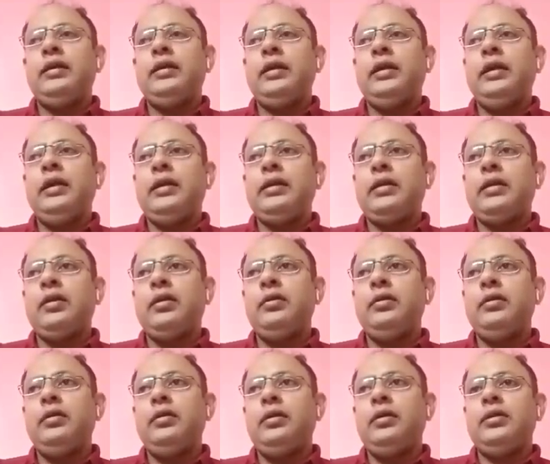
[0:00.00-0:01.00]
And
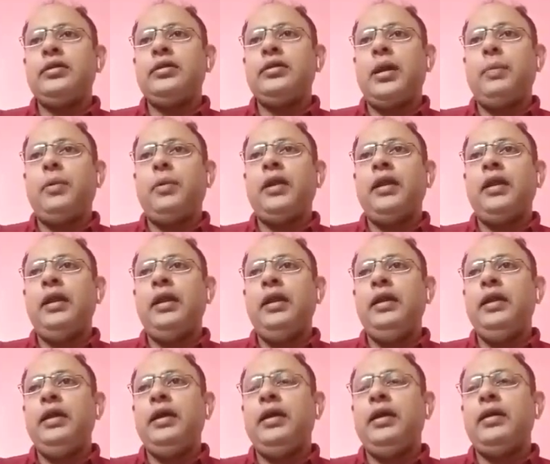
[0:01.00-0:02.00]
later on, Japan and